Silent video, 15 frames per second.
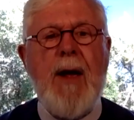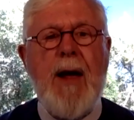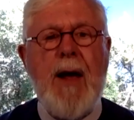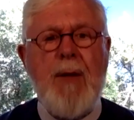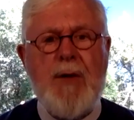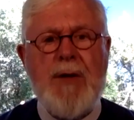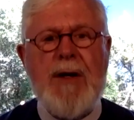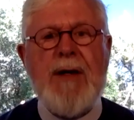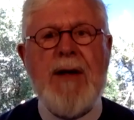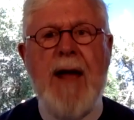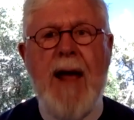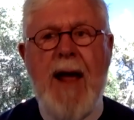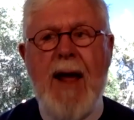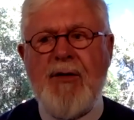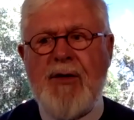And we need
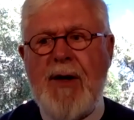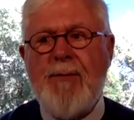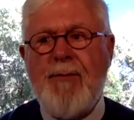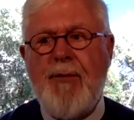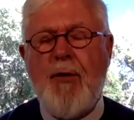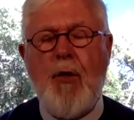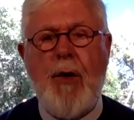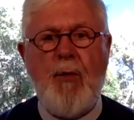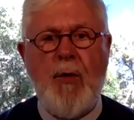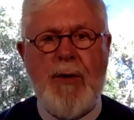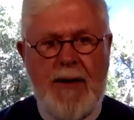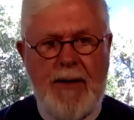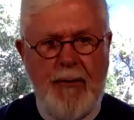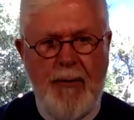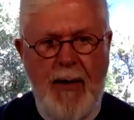to ask him for it. We
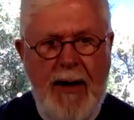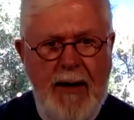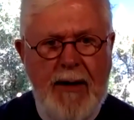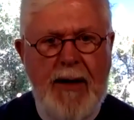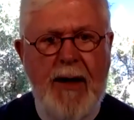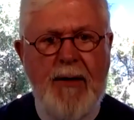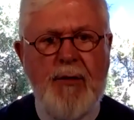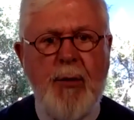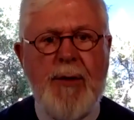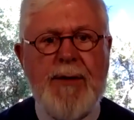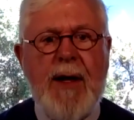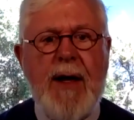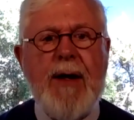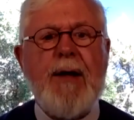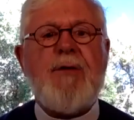need to recognize what
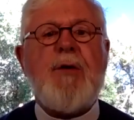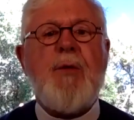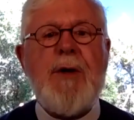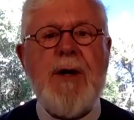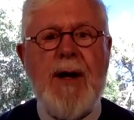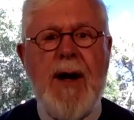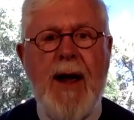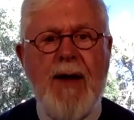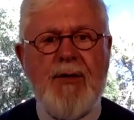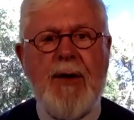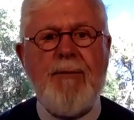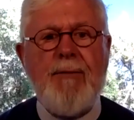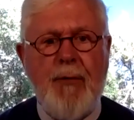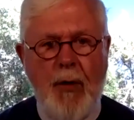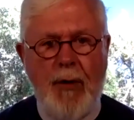that is, and we need to ask
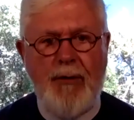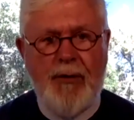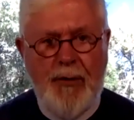him for it.